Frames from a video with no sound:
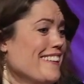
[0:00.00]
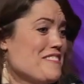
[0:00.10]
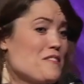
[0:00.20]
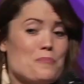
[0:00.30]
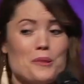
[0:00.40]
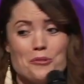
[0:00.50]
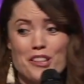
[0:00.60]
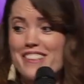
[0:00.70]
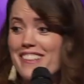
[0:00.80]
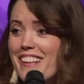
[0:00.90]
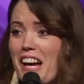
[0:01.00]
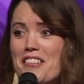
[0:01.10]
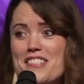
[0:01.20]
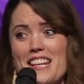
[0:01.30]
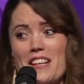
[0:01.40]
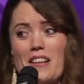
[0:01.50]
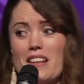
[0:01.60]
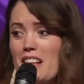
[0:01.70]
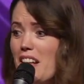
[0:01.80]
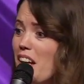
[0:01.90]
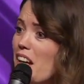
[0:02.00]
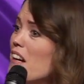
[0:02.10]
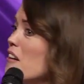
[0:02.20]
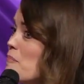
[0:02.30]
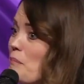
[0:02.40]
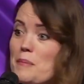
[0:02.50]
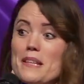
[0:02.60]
Just be real. I was like, maybe